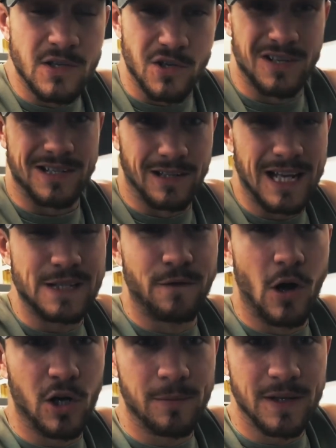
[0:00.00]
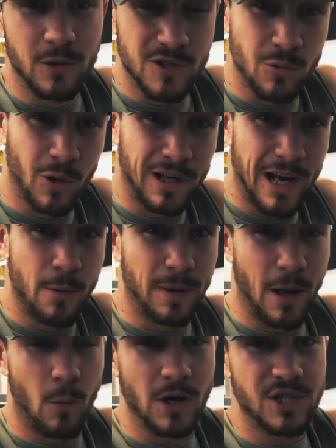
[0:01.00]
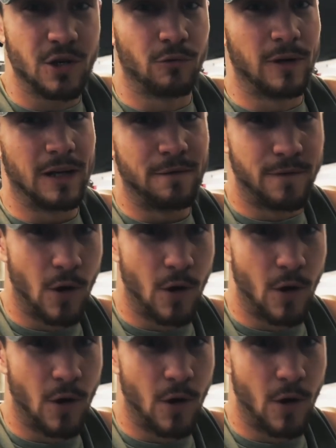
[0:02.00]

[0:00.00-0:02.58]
So there's less volume in this workout, but I want you to really